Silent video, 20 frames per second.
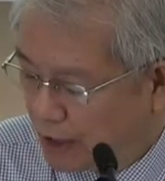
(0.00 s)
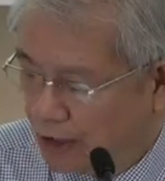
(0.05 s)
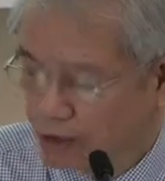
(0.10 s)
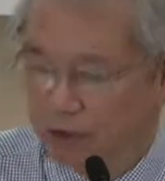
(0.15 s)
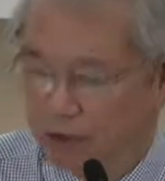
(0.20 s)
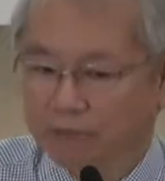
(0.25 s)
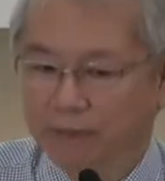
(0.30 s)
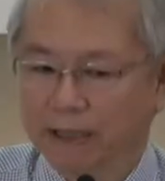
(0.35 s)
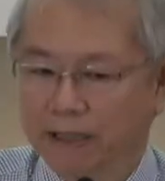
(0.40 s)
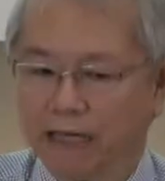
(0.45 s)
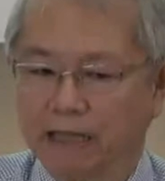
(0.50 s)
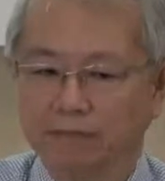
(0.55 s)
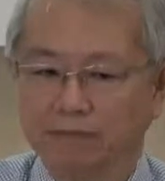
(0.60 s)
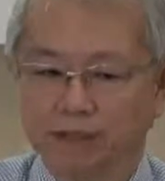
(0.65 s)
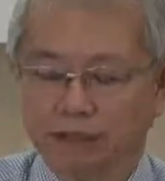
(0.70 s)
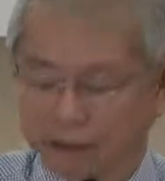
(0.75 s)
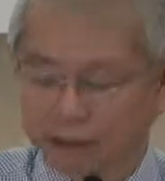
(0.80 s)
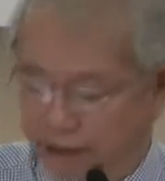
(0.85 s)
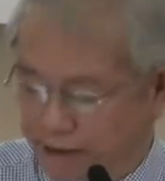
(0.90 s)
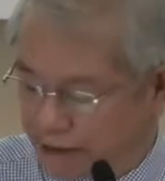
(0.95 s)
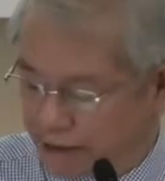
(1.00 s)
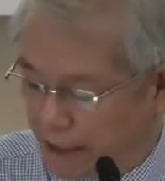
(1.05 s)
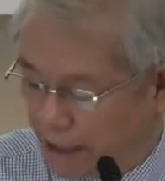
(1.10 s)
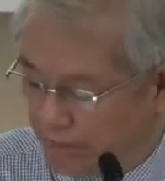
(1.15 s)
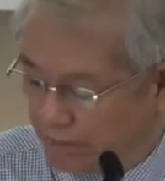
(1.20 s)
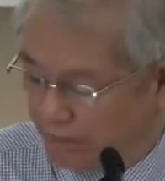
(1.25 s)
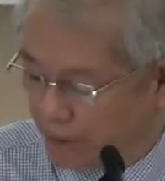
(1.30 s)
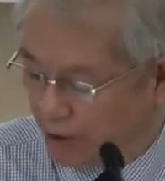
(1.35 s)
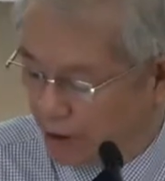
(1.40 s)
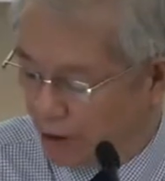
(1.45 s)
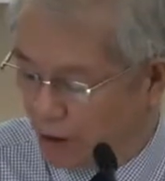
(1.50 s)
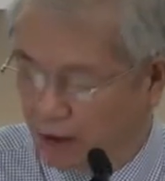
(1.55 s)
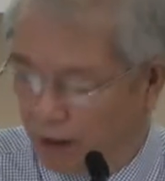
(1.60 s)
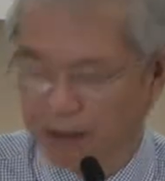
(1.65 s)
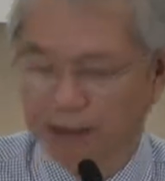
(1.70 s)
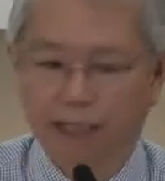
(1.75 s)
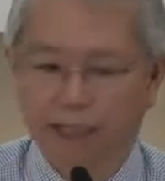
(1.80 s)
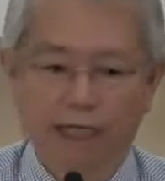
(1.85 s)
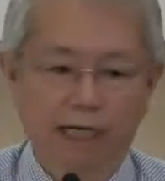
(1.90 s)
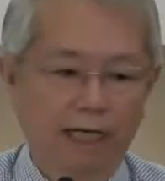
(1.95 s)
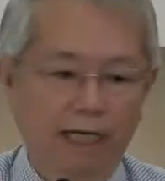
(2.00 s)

you become a disciple or